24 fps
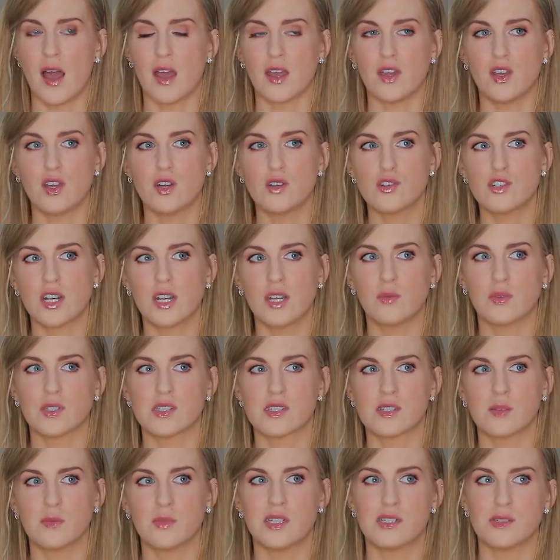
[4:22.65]
usually when
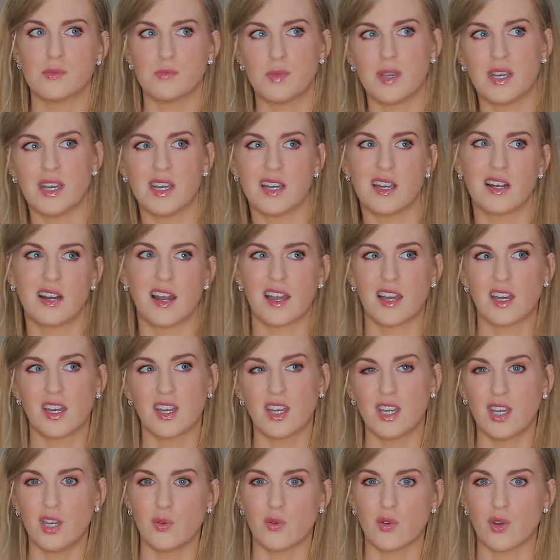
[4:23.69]
somebody's being like
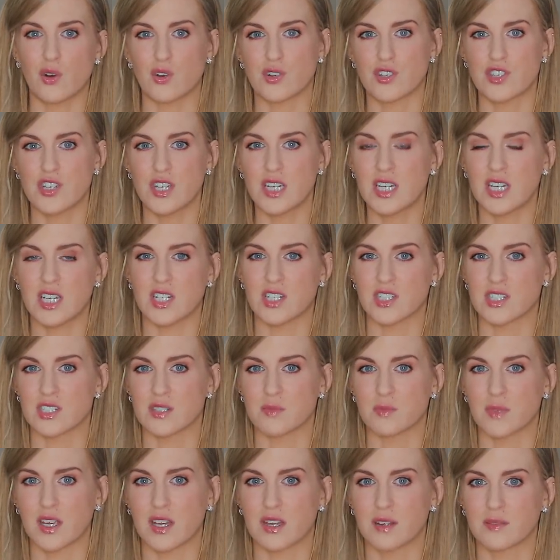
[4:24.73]
cute or cheeky or
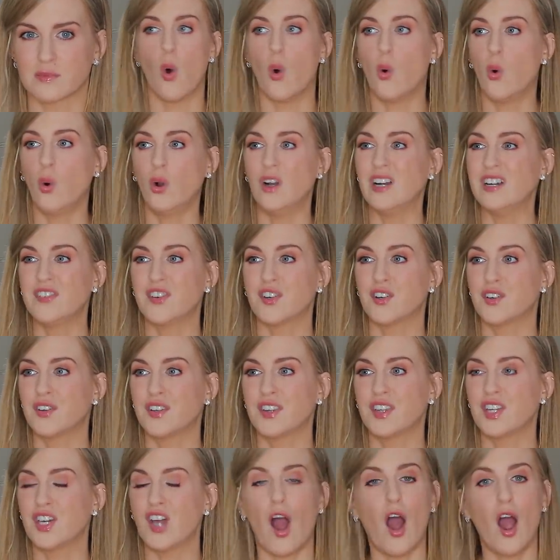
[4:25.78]
something. Or if you're
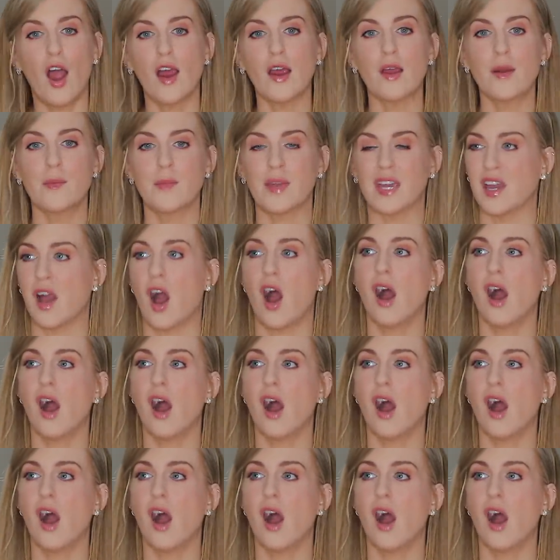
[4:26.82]
in the army.